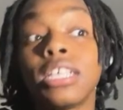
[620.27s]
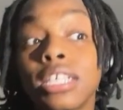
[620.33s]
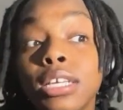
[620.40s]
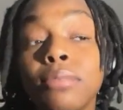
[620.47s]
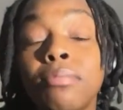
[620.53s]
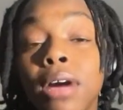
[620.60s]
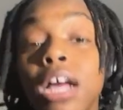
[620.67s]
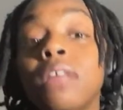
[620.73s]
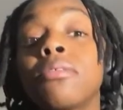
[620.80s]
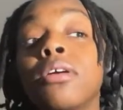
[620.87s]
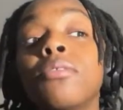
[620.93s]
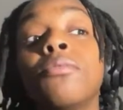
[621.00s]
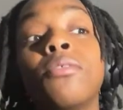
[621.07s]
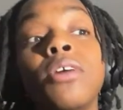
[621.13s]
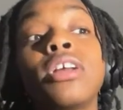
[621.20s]
you probably
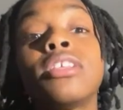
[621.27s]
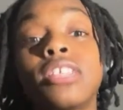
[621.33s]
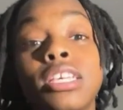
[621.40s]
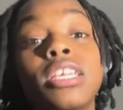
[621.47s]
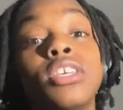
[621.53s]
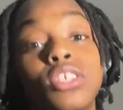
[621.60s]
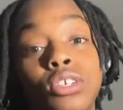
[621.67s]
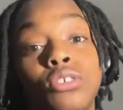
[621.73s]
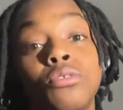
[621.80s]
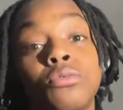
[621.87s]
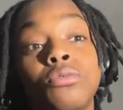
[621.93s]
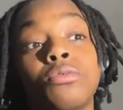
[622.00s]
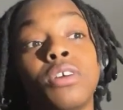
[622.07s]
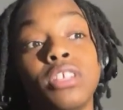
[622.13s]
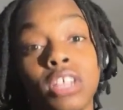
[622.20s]
want to get
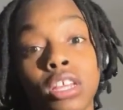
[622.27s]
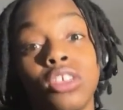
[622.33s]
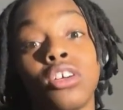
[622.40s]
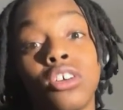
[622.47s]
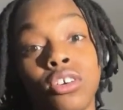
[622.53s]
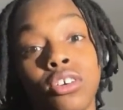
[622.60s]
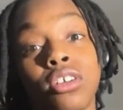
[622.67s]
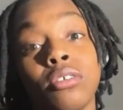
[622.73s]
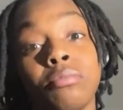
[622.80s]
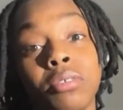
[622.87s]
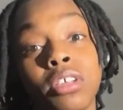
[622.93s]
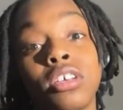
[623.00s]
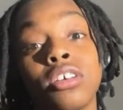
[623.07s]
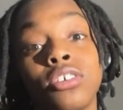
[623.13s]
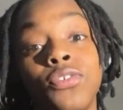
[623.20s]
you another car
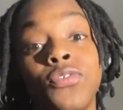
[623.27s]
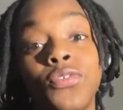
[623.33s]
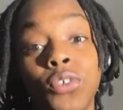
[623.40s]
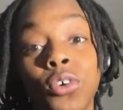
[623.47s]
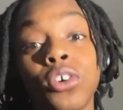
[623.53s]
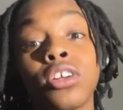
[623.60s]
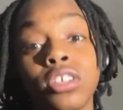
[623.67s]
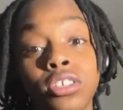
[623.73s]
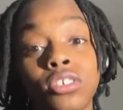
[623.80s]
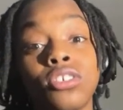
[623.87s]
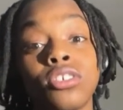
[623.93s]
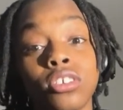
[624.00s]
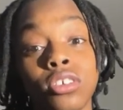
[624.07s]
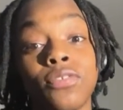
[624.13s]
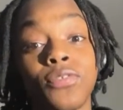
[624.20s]
because Ford
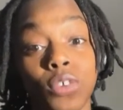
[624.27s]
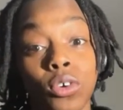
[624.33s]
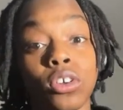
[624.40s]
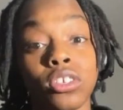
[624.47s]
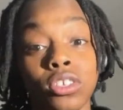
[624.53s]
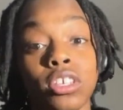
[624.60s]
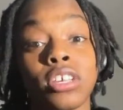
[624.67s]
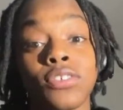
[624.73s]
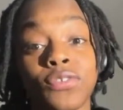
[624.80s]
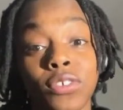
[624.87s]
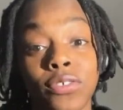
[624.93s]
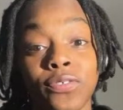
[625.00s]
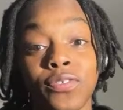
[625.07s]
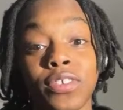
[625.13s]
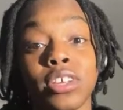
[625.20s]
stands for
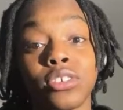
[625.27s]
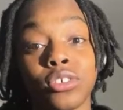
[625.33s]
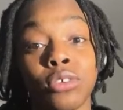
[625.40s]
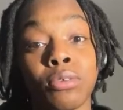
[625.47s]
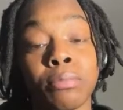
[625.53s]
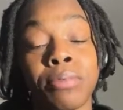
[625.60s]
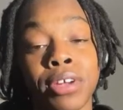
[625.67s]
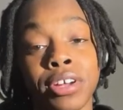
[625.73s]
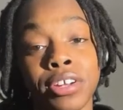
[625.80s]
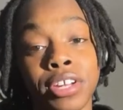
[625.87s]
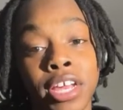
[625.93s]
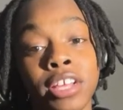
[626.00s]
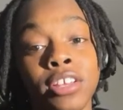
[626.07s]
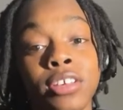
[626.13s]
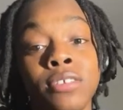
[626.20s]
fix or repair
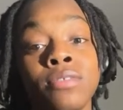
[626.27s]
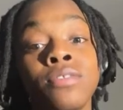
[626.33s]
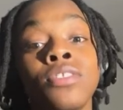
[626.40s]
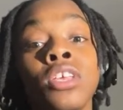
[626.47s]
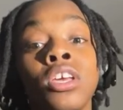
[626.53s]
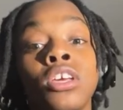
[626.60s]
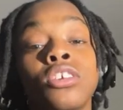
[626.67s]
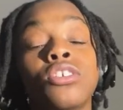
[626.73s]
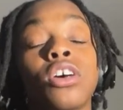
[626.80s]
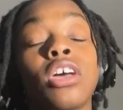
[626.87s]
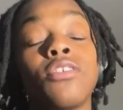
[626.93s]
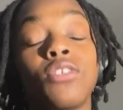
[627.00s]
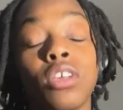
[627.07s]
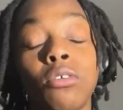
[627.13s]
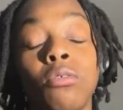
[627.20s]
daily. So
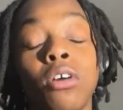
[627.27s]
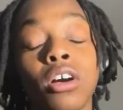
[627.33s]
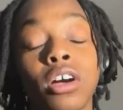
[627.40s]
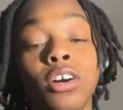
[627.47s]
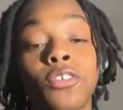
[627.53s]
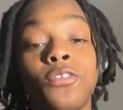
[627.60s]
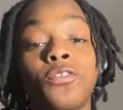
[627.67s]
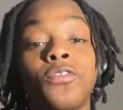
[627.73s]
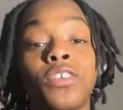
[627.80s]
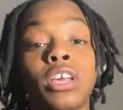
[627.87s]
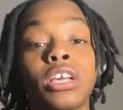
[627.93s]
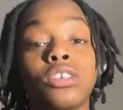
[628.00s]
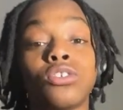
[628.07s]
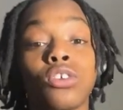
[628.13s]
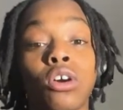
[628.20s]
if you want a
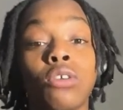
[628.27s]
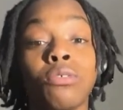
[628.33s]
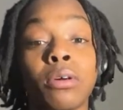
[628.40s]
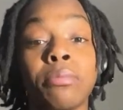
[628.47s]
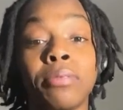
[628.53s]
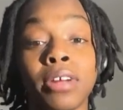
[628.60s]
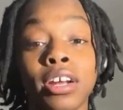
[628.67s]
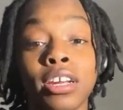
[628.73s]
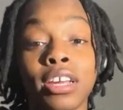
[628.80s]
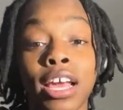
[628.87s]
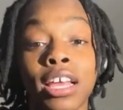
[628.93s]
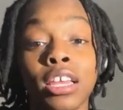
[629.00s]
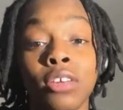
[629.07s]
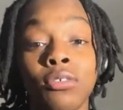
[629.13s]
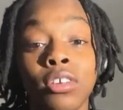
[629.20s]
fix or repair
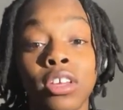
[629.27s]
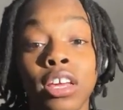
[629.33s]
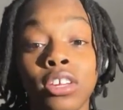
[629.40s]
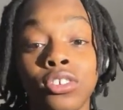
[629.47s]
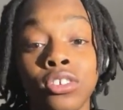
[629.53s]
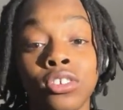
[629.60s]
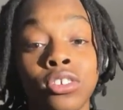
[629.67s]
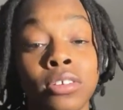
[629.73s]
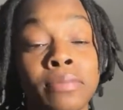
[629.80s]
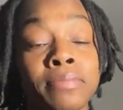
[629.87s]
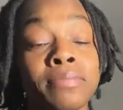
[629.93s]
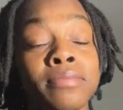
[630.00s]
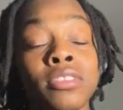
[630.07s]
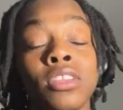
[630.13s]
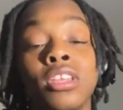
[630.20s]
daily relationship,
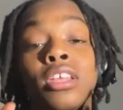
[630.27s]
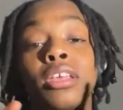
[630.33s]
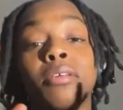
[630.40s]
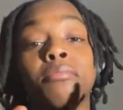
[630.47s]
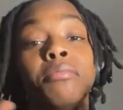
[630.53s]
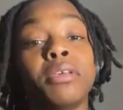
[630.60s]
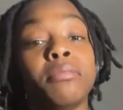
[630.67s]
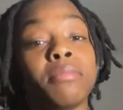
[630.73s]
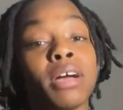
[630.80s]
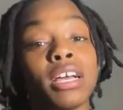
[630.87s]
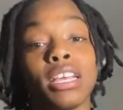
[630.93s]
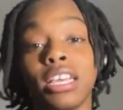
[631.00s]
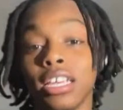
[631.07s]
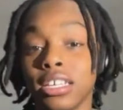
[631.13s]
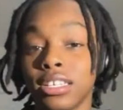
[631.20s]
be my
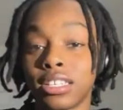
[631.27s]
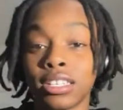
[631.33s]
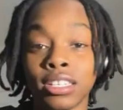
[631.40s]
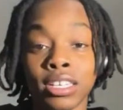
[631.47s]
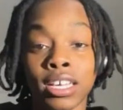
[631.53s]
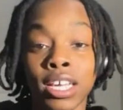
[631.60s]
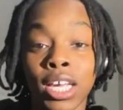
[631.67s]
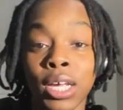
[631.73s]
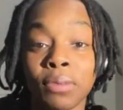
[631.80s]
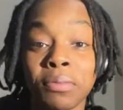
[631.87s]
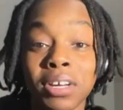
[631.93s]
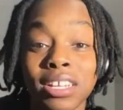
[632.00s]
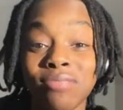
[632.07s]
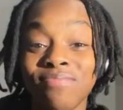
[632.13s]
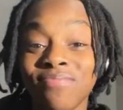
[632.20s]
guest.
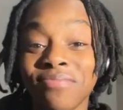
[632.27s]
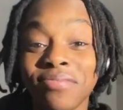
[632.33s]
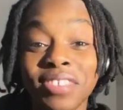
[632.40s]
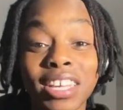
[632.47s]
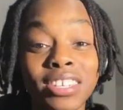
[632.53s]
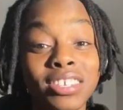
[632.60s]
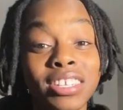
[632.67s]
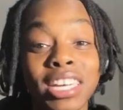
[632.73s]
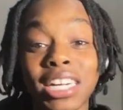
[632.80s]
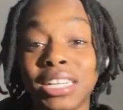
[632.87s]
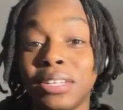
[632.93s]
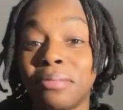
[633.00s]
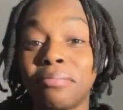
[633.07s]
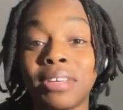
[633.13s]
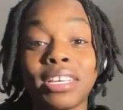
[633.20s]
But that's not
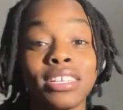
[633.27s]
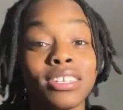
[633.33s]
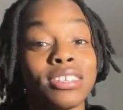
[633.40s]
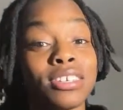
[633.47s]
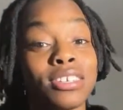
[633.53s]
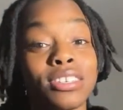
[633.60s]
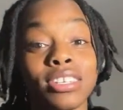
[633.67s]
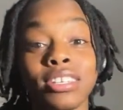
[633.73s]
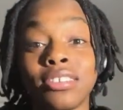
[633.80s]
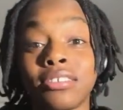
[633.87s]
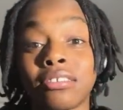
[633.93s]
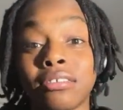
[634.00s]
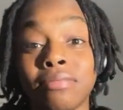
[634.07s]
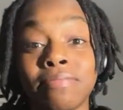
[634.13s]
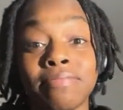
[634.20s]
the business because
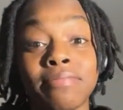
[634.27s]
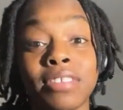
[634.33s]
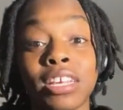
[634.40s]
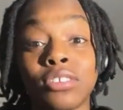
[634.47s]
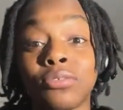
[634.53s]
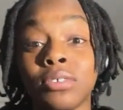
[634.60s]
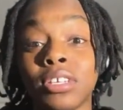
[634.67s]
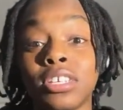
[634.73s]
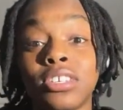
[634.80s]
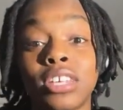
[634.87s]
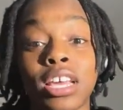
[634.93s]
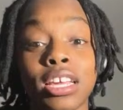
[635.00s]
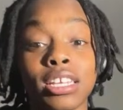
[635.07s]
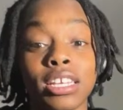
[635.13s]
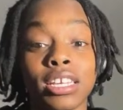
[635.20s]
that's really
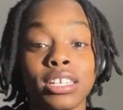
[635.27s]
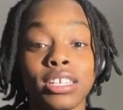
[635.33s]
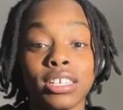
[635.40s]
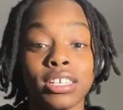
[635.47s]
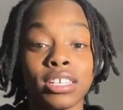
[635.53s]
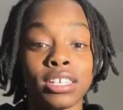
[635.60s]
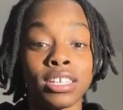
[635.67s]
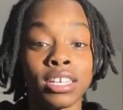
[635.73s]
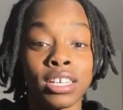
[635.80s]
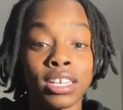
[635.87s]
stagnation.